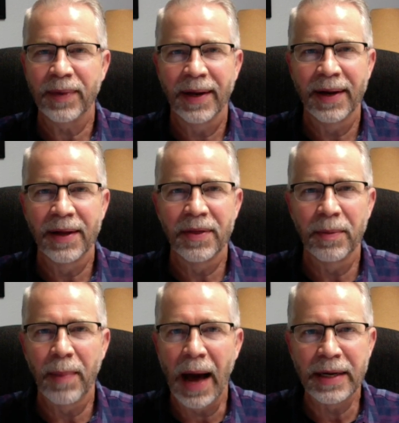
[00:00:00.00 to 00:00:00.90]
Uh, the
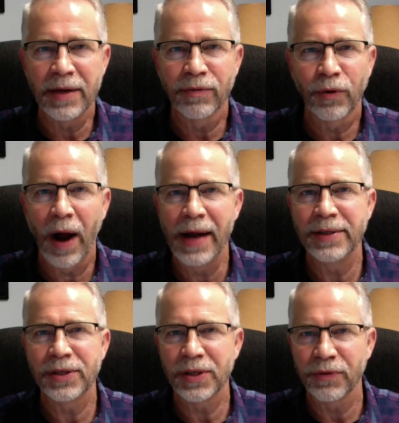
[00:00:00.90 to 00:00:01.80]
body of
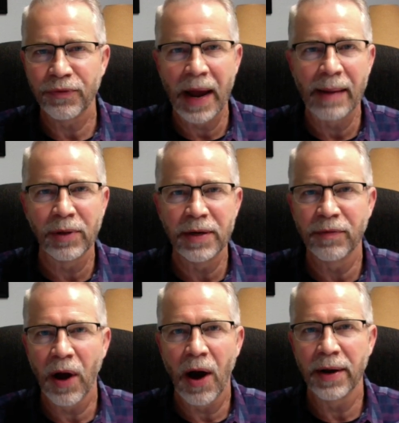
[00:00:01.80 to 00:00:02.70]
Christ, the family of
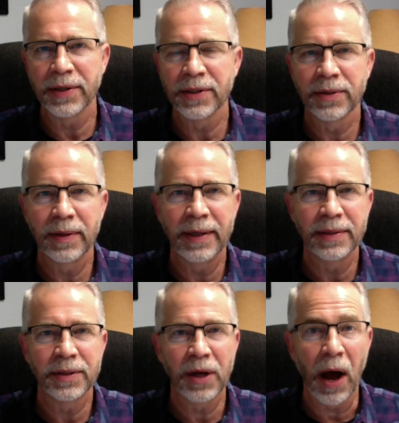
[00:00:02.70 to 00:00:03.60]
God, is,
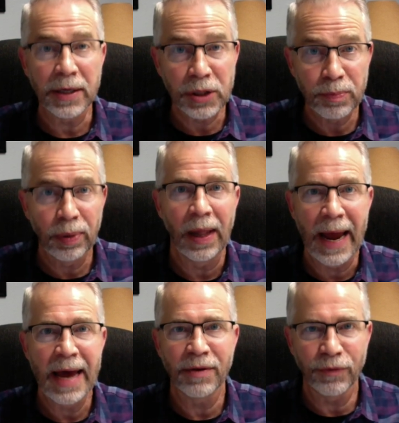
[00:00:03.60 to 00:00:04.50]
is God's
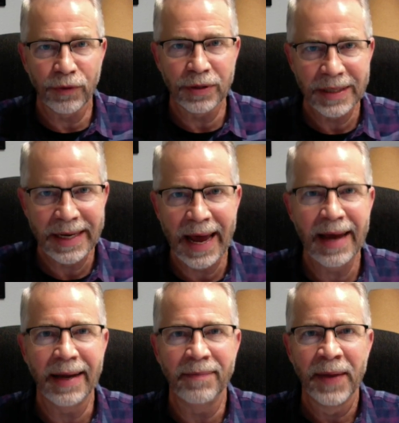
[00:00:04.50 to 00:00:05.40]
plan for
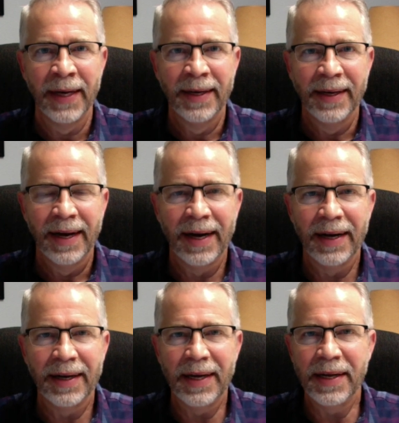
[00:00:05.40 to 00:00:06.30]
today.
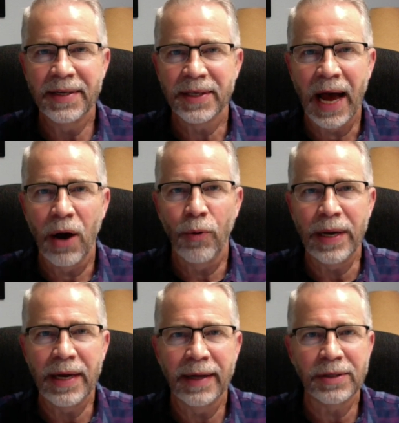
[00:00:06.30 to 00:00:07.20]
Uh, it is how we
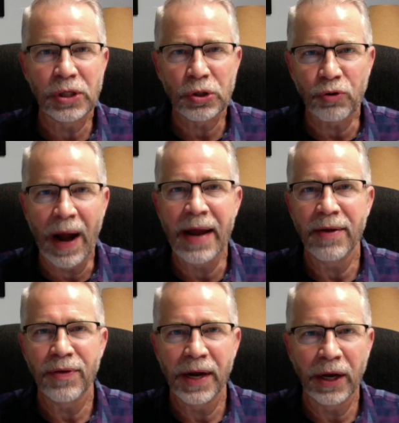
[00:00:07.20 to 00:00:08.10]
get
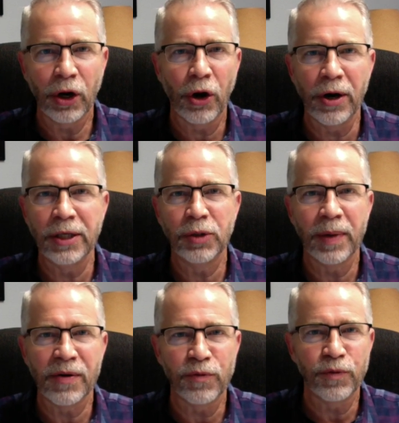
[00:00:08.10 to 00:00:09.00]
strength and
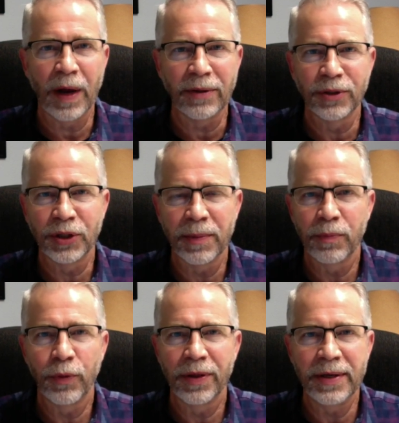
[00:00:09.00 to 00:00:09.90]
encouragement and fellowship
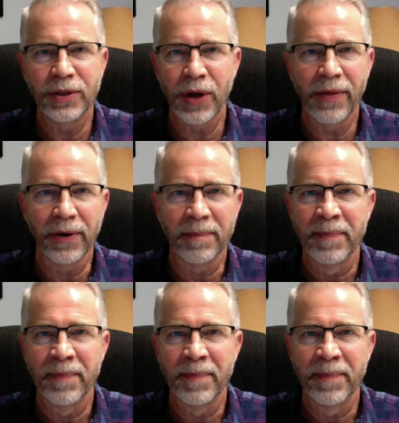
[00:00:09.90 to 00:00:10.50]
with each other.